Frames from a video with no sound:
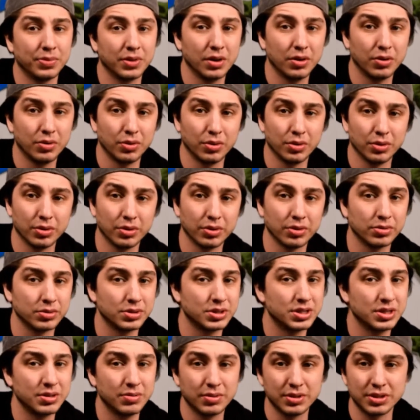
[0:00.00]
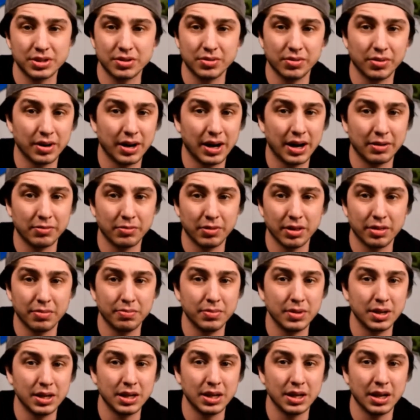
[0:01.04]
Or see what's going on with
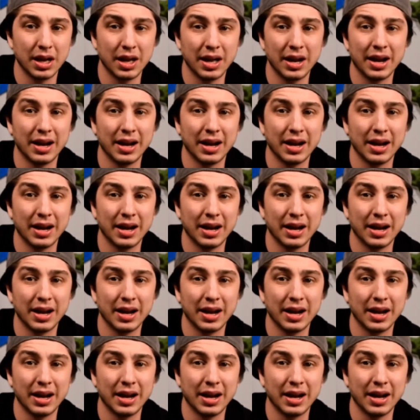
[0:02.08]
me and